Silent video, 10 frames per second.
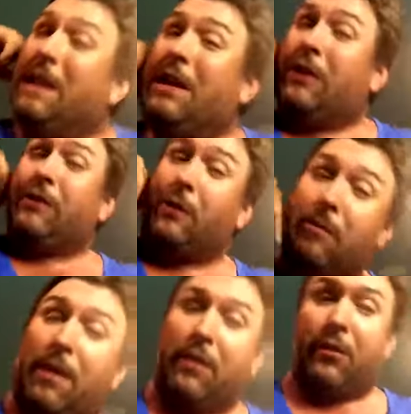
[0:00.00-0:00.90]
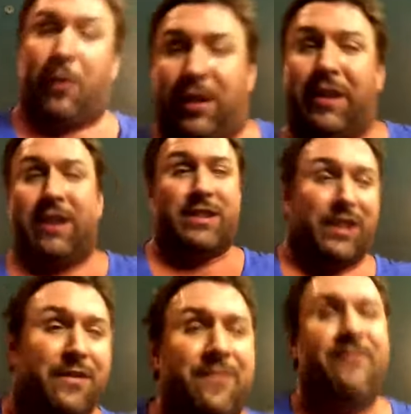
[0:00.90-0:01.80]
is one of my good qualities,
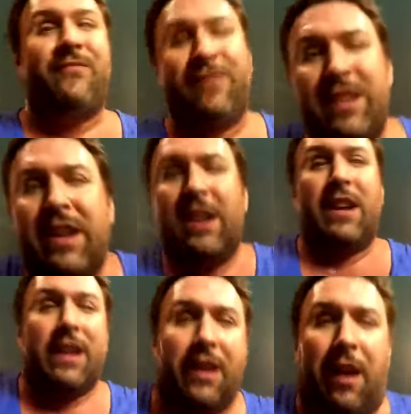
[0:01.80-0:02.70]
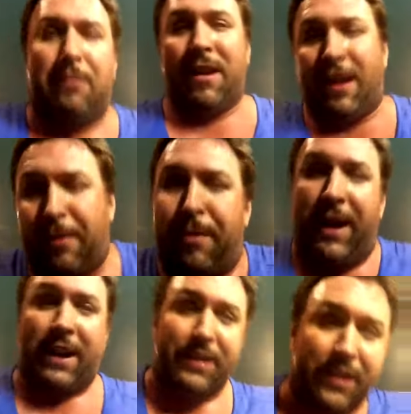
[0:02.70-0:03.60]
and not being
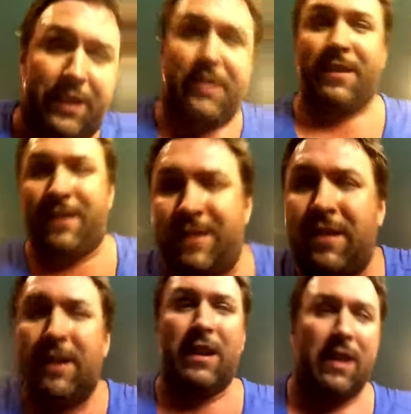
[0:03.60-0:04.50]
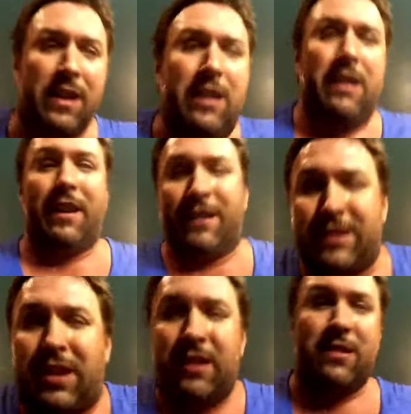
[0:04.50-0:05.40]
compassionate
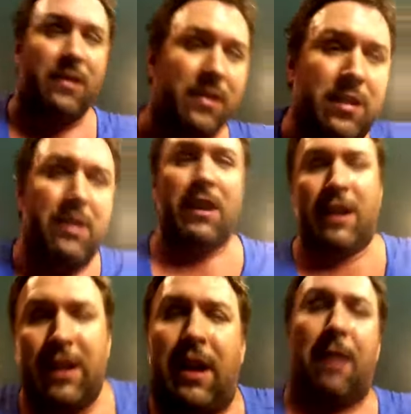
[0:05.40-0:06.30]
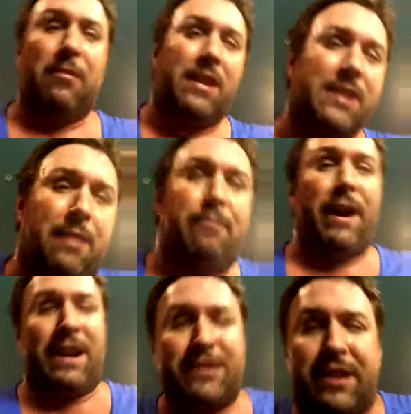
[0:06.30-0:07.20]
is I'm less
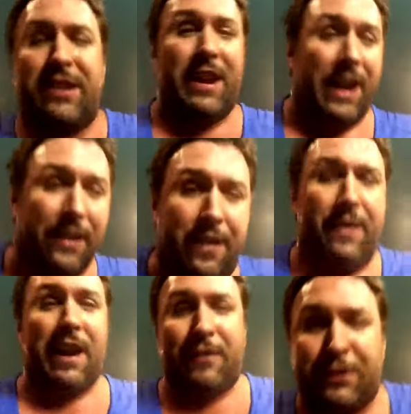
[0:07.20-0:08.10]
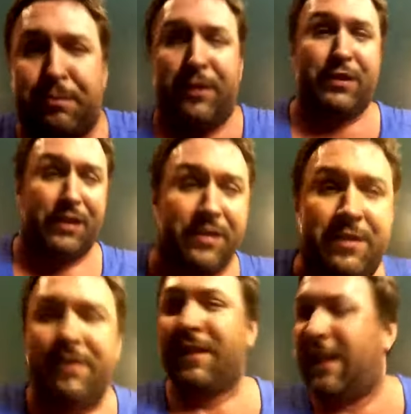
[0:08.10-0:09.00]
compassionate than the average person.
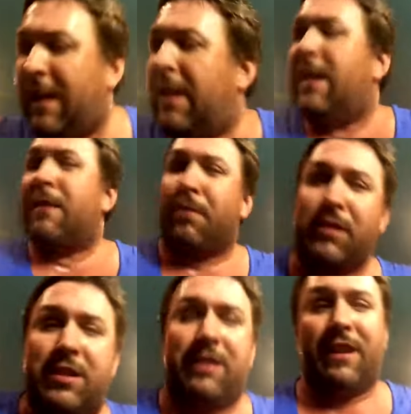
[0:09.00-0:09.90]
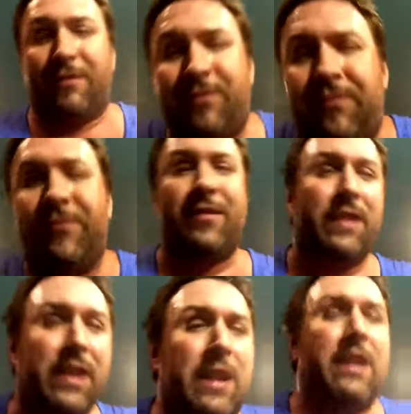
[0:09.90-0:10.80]
Person than
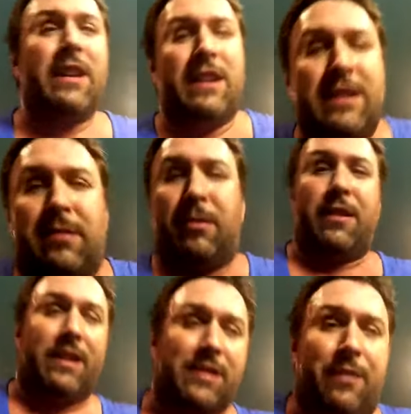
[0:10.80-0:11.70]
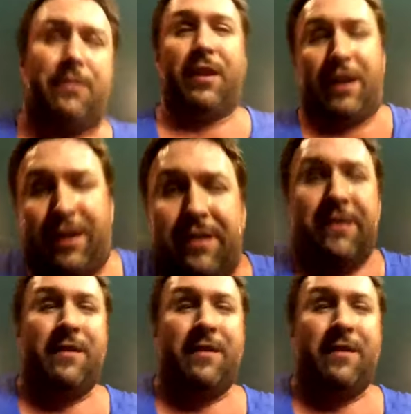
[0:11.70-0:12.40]
some of the things I've done.